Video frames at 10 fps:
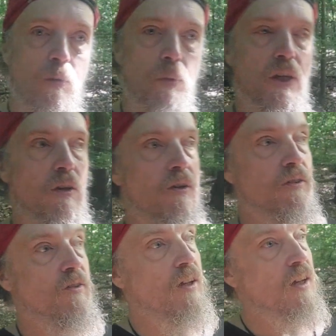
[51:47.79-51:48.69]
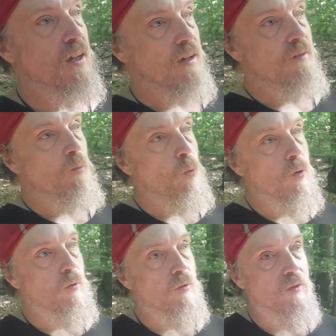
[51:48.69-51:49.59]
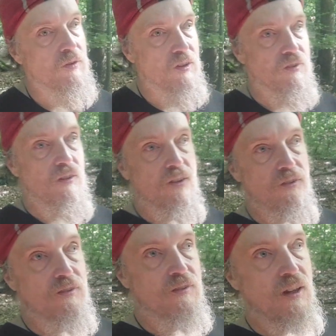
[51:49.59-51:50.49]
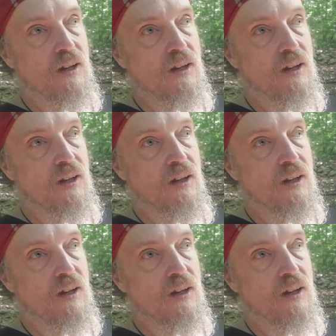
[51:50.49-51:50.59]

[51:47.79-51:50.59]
because this is